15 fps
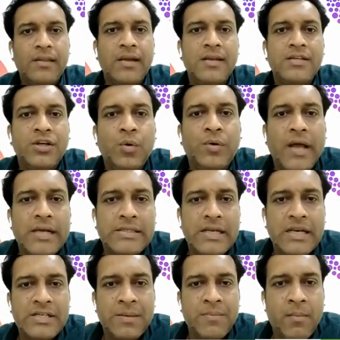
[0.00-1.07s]
there is a new tax
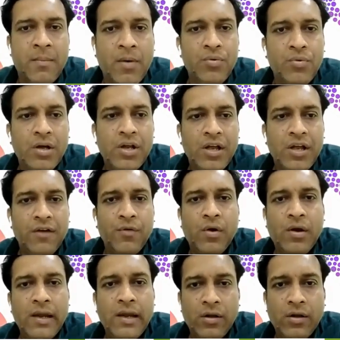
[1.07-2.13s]
regime amount. If
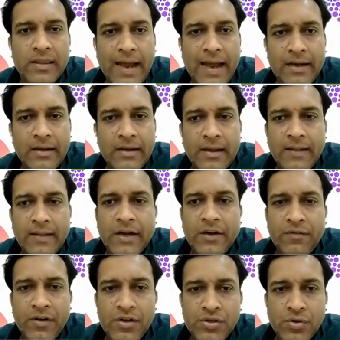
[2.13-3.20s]
you click on that,
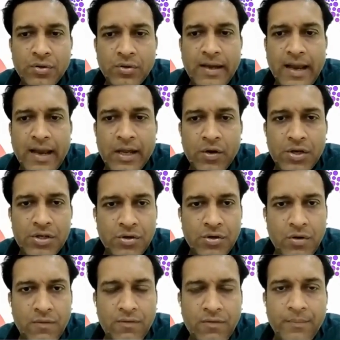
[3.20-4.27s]
it will show the
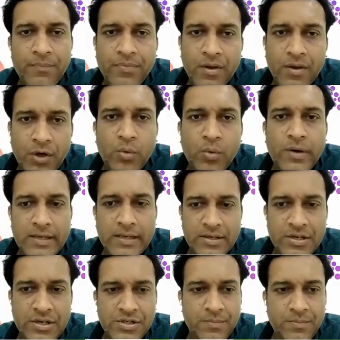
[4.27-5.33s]
calculation of new
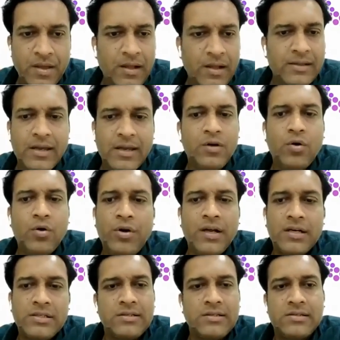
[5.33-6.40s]
tax regime. There are no
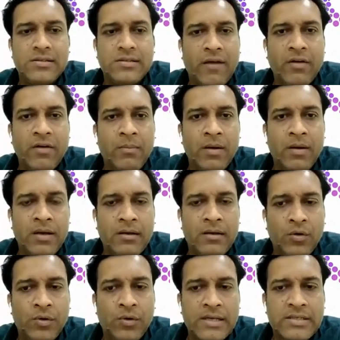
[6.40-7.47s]
deductions available
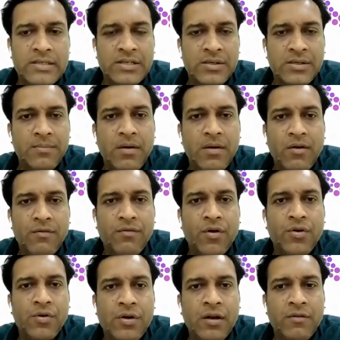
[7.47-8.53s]
in new tax regime
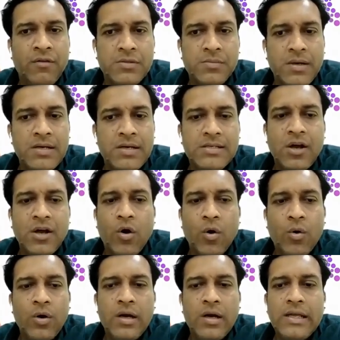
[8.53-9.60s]
for your investments,
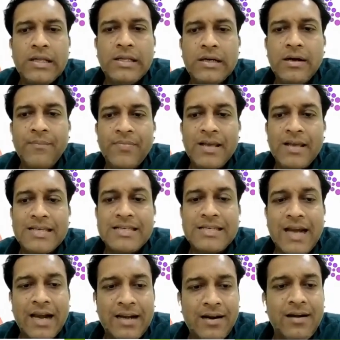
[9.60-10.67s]
only the
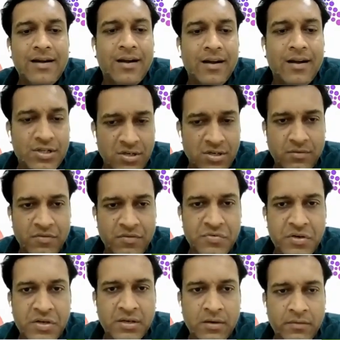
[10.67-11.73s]
standard deduction,
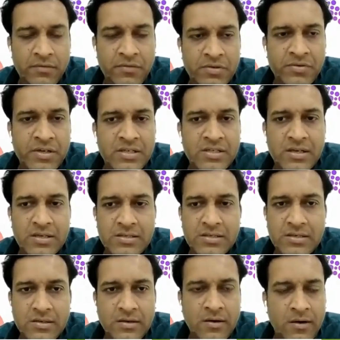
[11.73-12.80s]
which we
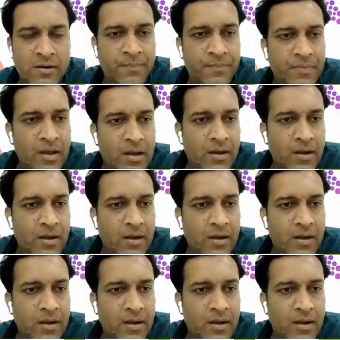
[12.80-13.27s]
discussed a